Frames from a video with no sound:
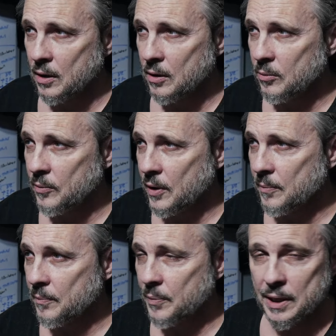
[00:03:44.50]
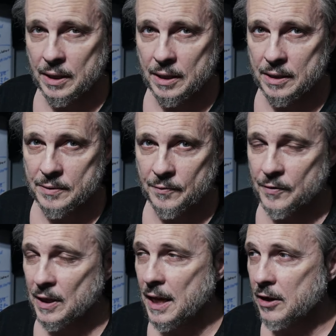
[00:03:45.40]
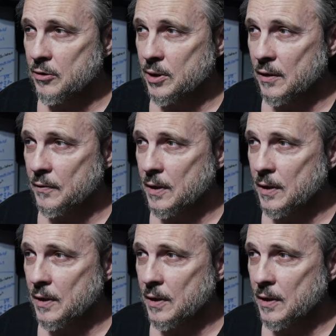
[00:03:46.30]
but it is fairly accurate. If